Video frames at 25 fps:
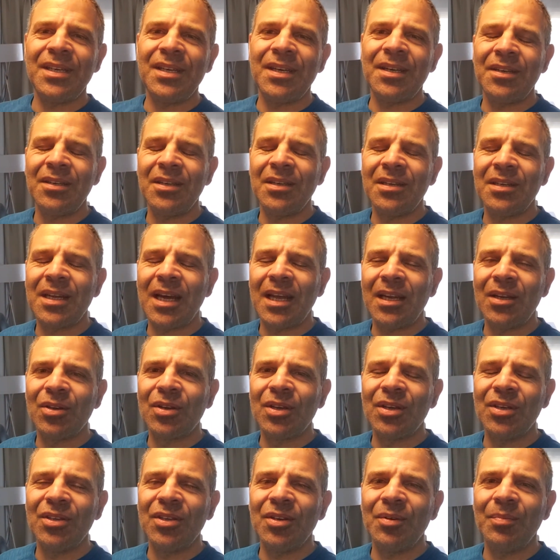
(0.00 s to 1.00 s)
you're not
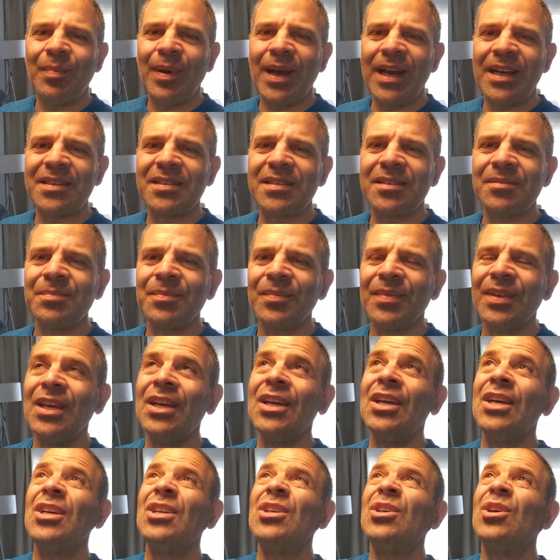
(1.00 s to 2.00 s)
looking your best.
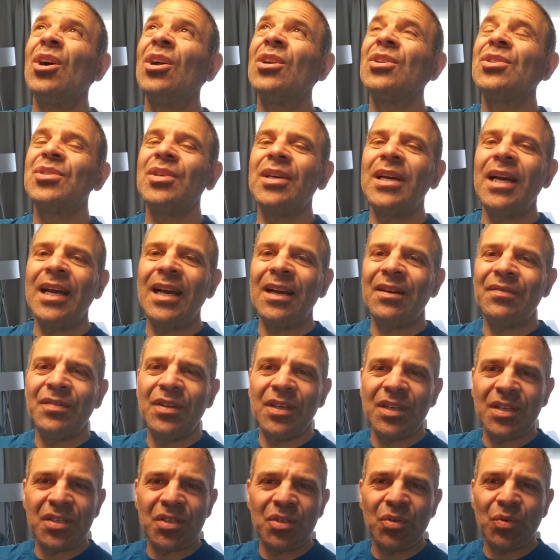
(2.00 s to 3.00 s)
You also have
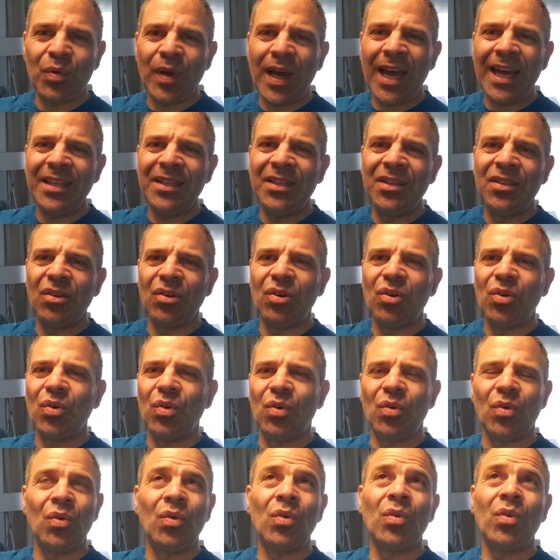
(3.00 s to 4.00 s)
this red,
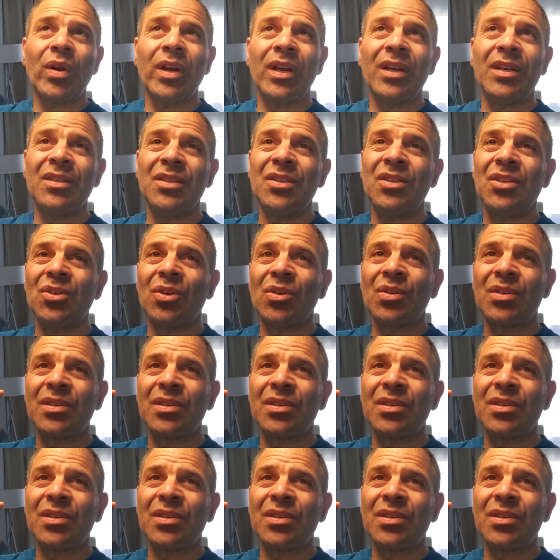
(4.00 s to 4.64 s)
orange, or